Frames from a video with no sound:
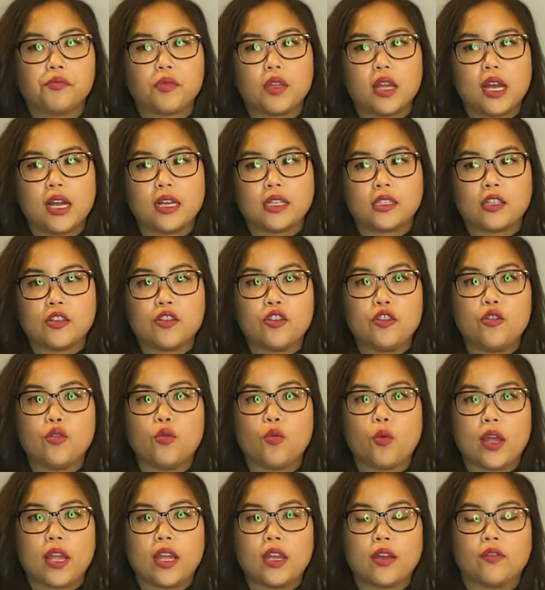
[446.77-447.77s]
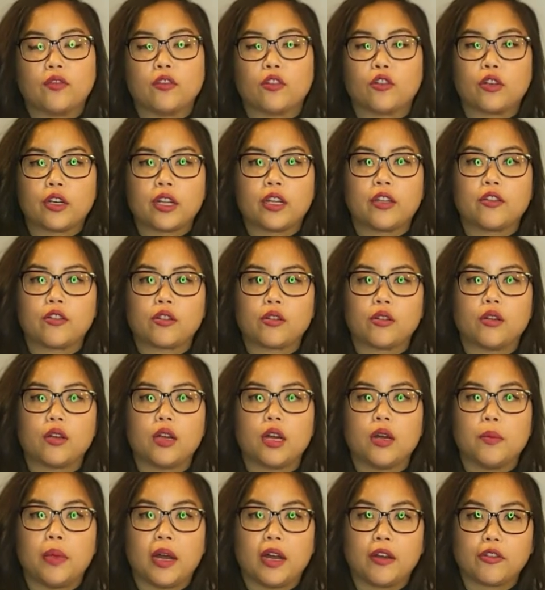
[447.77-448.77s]
as a new way of learning
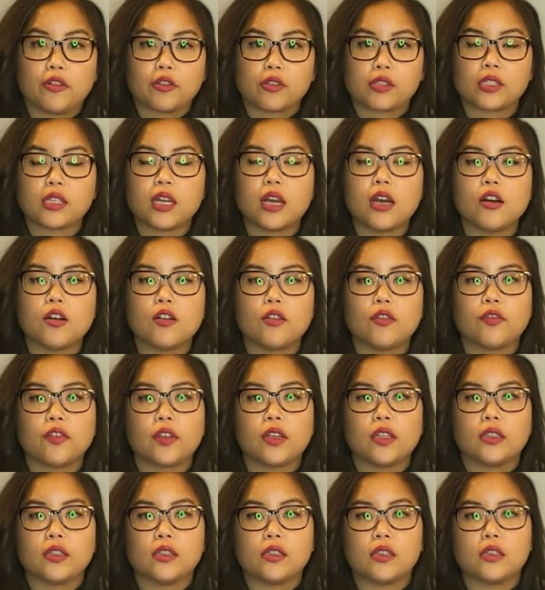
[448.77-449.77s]
about yourself and